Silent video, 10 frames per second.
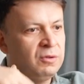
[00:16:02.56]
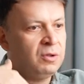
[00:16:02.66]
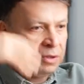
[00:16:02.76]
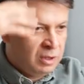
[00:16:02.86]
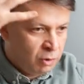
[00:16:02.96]

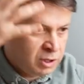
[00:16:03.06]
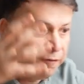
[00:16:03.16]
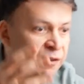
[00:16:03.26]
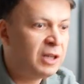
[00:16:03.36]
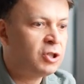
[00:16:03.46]
there was a
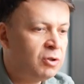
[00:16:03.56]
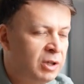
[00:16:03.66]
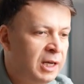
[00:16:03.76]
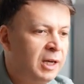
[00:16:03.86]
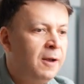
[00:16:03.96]

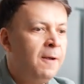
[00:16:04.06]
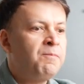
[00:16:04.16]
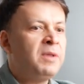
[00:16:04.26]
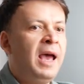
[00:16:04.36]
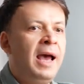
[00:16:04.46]
victory,
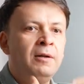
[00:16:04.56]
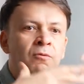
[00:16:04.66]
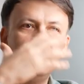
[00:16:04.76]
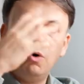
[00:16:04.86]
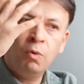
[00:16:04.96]
and
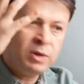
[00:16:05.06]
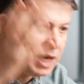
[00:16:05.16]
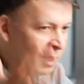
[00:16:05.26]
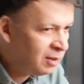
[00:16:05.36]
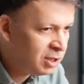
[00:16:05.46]
we always
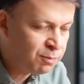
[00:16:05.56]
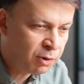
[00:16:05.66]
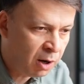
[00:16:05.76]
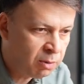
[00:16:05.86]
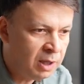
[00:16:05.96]
had this
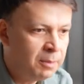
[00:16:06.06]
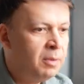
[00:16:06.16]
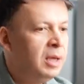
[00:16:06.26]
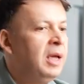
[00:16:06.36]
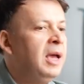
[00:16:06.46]
problem,
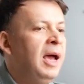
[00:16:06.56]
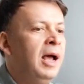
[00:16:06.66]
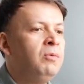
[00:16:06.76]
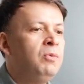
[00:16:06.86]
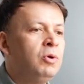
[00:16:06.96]

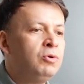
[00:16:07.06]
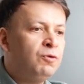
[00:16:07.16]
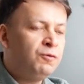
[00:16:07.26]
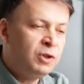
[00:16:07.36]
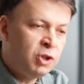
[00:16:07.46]
and we want to
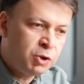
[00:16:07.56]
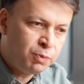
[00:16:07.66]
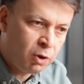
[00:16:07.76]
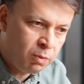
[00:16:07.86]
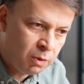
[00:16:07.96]
finish
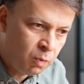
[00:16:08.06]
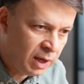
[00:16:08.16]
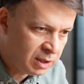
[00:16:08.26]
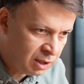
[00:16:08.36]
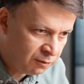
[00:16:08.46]
problem
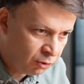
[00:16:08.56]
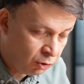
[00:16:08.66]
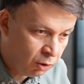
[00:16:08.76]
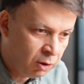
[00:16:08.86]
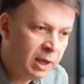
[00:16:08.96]
once and for
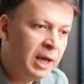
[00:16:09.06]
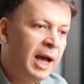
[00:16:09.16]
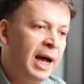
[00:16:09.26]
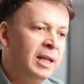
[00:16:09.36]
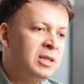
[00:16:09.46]
all.
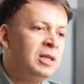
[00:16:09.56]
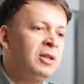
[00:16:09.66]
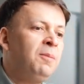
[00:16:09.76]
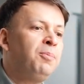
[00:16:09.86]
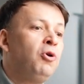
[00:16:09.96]
And it's
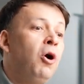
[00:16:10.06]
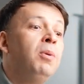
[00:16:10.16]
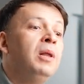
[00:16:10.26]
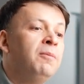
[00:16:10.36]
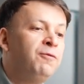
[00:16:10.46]
not a
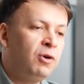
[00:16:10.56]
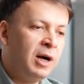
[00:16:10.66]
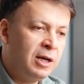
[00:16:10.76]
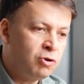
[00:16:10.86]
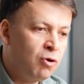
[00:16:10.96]
problem for
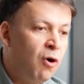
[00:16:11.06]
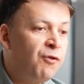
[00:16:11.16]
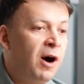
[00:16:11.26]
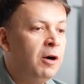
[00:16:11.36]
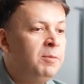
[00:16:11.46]
us of
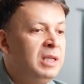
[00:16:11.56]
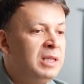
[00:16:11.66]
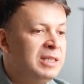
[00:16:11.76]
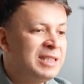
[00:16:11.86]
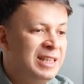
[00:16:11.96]

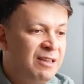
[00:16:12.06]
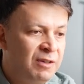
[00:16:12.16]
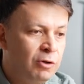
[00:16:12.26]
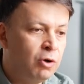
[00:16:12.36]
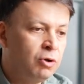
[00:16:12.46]
Armenians
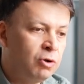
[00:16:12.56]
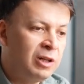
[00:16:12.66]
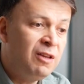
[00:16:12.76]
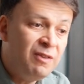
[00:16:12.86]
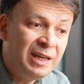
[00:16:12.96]
living or not
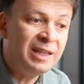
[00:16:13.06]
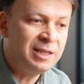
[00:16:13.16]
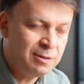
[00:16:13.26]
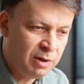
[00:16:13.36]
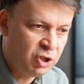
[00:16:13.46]
living in
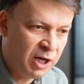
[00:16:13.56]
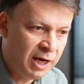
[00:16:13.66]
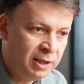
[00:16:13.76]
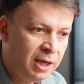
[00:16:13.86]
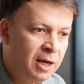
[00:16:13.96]

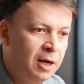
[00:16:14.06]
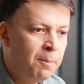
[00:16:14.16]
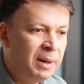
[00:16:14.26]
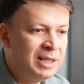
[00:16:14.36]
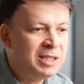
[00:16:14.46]
Azerbaijan,
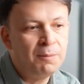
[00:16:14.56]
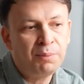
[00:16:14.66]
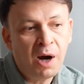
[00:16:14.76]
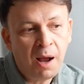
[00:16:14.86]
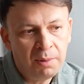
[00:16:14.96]
but it's a
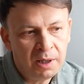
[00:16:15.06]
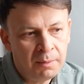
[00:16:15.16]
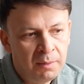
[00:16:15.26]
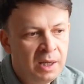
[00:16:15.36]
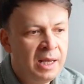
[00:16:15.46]

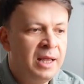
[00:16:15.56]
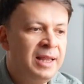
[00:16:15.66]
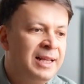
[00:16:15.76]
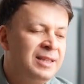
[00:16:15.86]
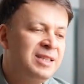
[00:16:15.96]
problem
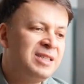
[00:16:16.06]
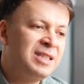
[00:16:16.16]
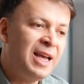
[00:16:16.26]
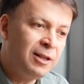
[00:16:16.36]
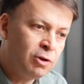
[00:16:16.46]
that the
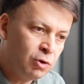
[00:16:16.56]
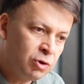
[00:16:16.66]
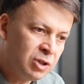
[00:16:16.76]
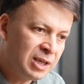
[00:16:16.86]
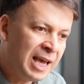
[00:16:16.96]

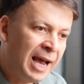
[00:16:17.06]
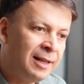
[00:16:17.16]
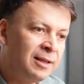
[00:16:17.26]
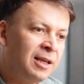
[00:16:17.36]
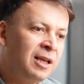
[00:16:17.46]
status
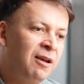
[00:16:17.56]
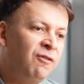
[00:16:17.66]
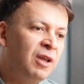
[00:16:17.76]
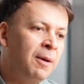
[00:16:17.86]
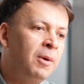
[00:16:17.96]
can give
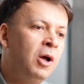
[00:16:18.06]
them